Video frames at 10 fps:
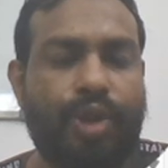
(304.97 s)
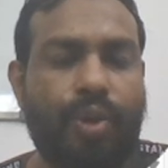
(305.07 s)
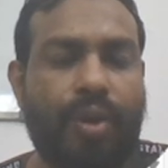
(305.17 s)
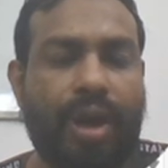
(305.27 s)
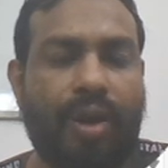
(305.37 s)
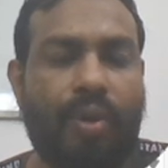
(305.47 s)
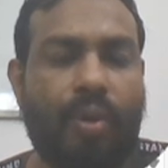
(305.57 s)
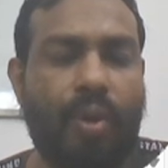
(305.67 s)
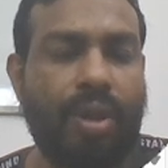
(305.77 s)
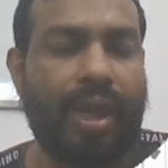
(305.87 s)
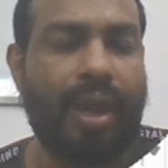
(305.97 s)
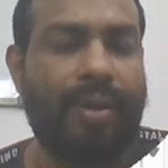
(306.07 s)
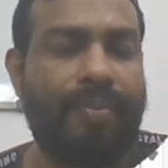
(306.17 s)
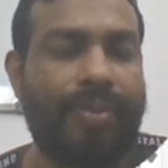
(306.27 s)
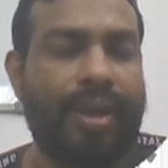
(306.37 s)
chora kolde.
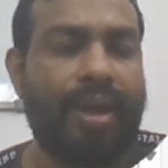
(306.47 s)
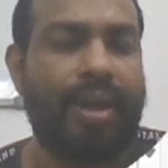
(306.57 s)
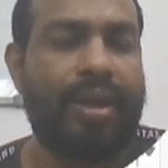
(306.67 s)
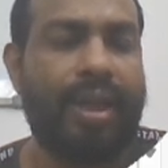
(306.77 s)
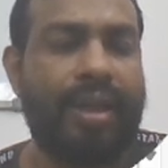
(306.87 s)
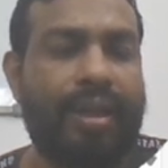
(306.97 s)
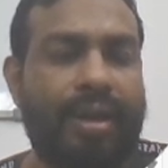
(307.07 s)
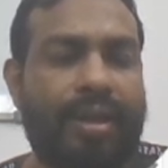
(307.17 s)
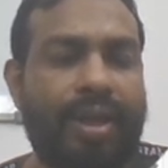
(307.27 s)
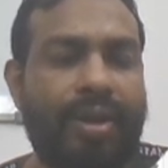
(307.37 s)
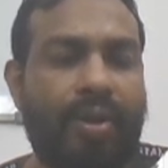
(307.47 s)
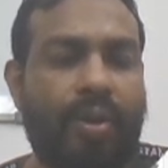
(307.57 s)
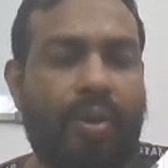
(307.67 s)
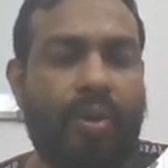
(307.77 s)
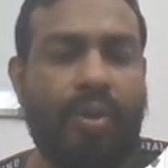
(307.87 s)
10:30
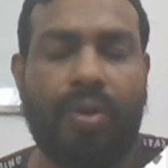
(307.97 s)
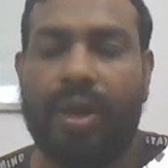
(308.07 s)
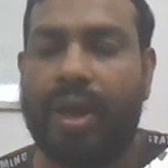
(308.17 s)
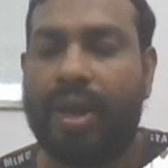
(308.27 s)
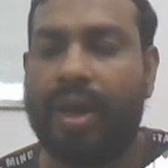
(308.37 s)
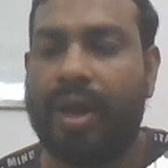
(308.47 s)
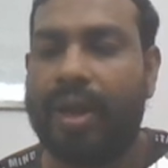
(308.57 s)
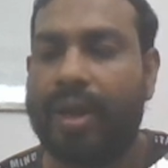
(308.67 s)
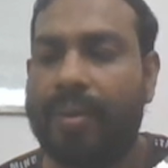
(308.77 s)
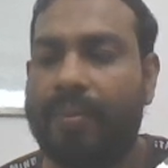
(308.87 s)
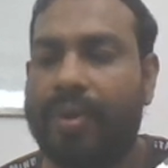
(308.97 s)
on yarim.